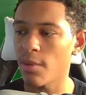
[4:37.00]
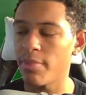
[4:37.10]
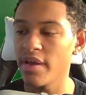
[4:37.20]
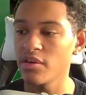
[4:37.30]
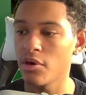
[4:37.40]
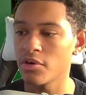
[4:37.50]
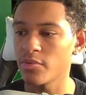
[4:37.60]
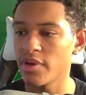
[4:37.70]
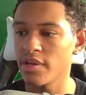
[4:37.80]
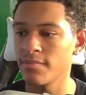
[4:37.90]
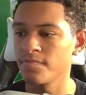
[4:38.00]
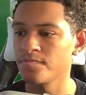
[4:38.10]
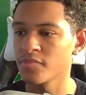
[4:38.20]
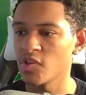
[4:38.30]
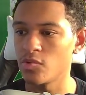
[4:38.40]
got Penny Hardaway,
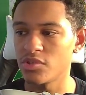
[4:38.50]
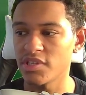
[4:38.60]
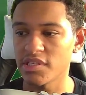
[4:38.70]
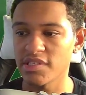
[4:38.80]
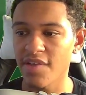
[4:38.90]
who's six